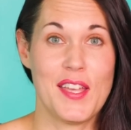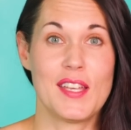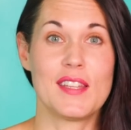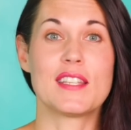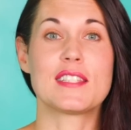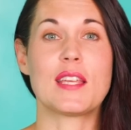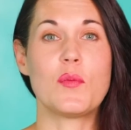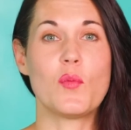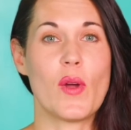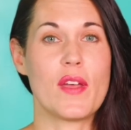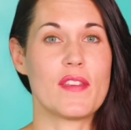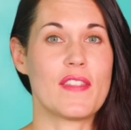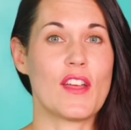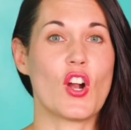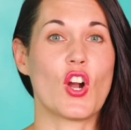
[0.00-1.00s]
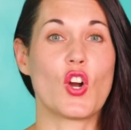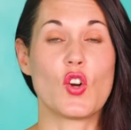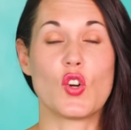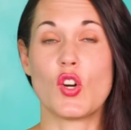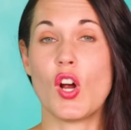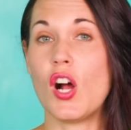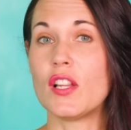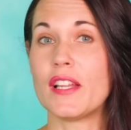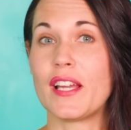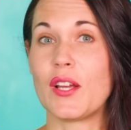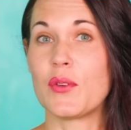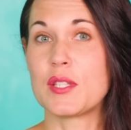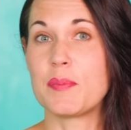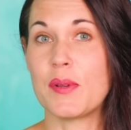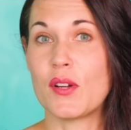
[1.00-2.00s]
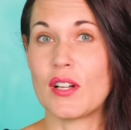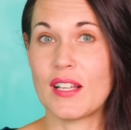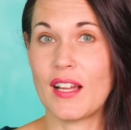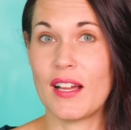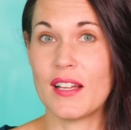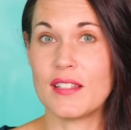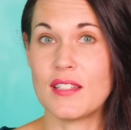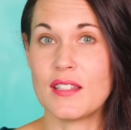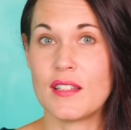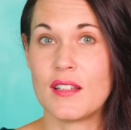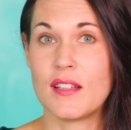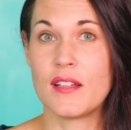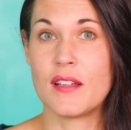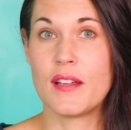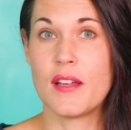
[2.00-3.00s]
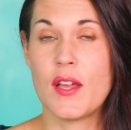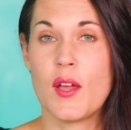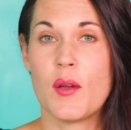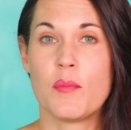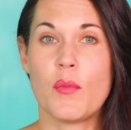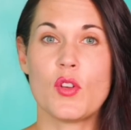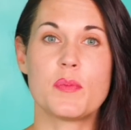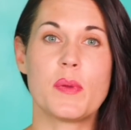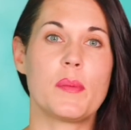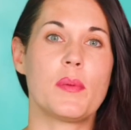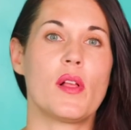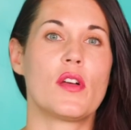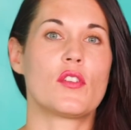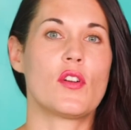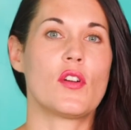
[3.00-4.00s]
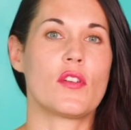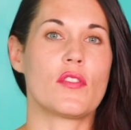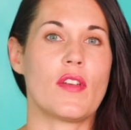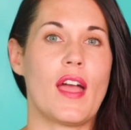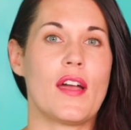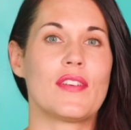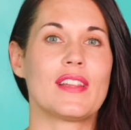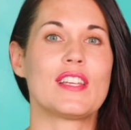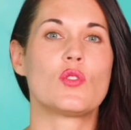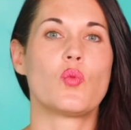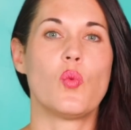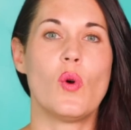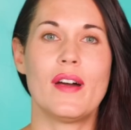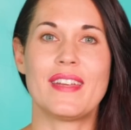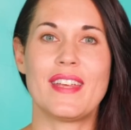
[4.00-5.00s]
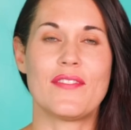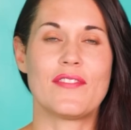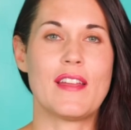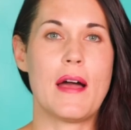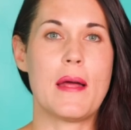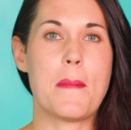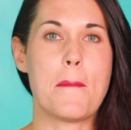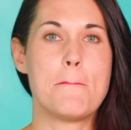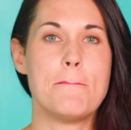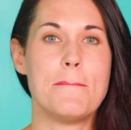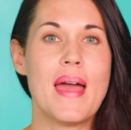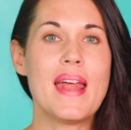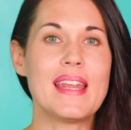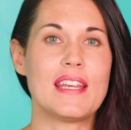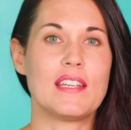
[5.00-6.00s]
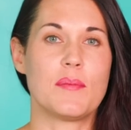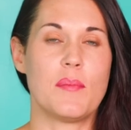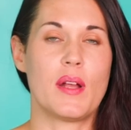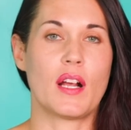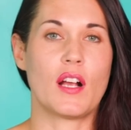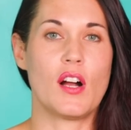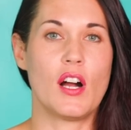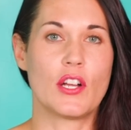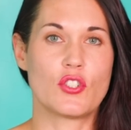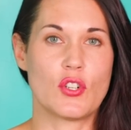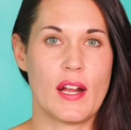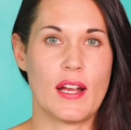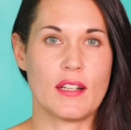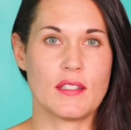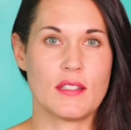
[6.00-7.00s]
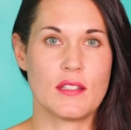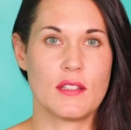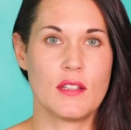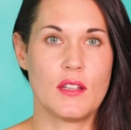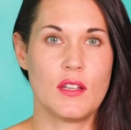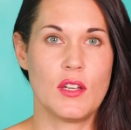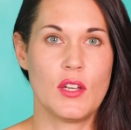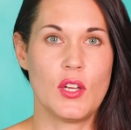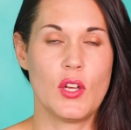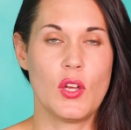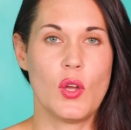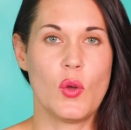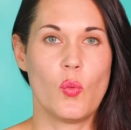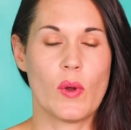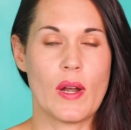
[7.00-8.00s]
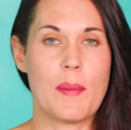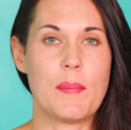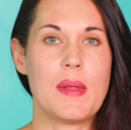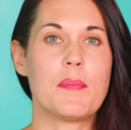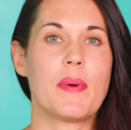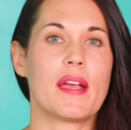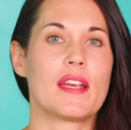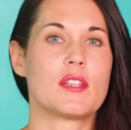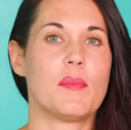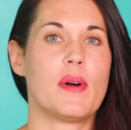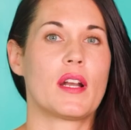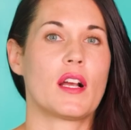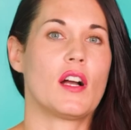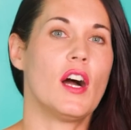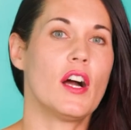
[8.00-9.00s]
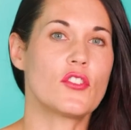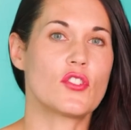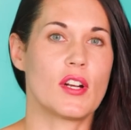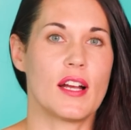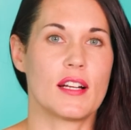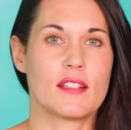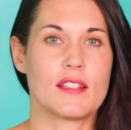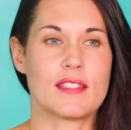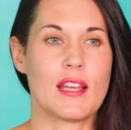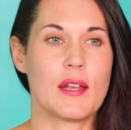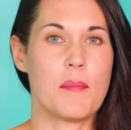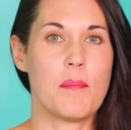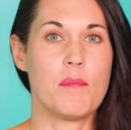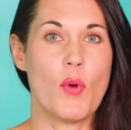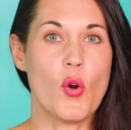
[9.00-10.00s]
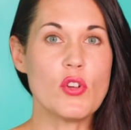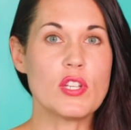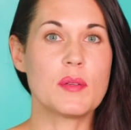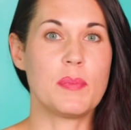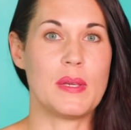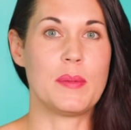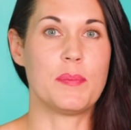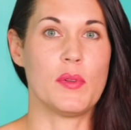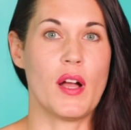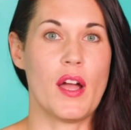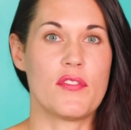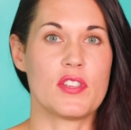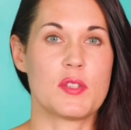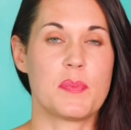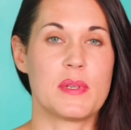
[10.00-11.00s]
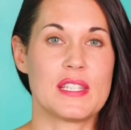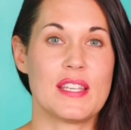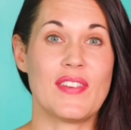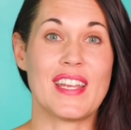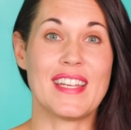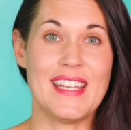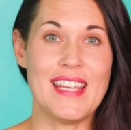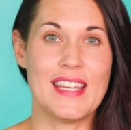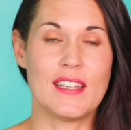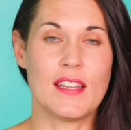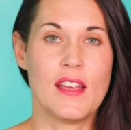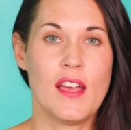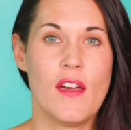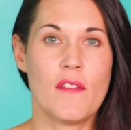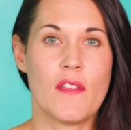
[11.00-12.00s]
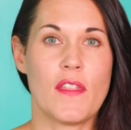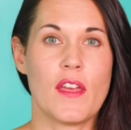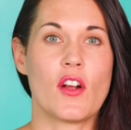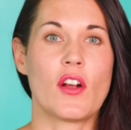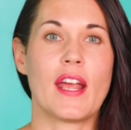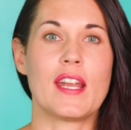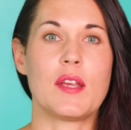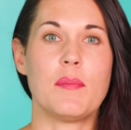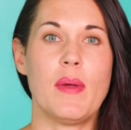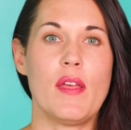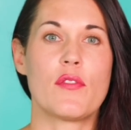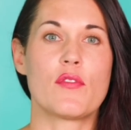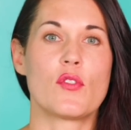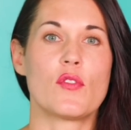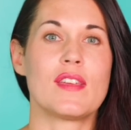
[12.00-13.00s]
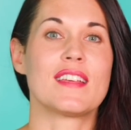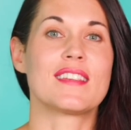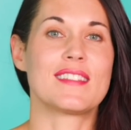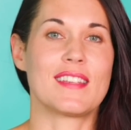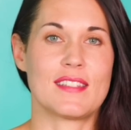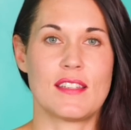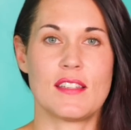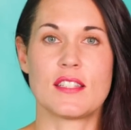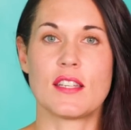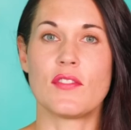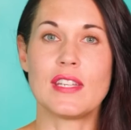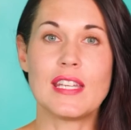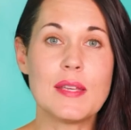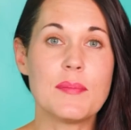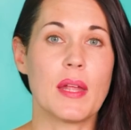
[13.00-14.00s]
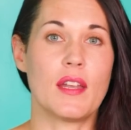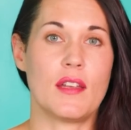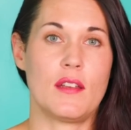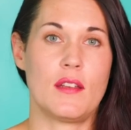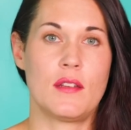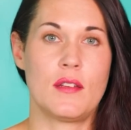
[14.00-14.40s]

in the same way that they are crawling with spirit guides most people on Earth have at least one, if not many, demonic contracts. What I mean by a demonic contract is that most people have a specific need that they are getting met through the assistance of a demon.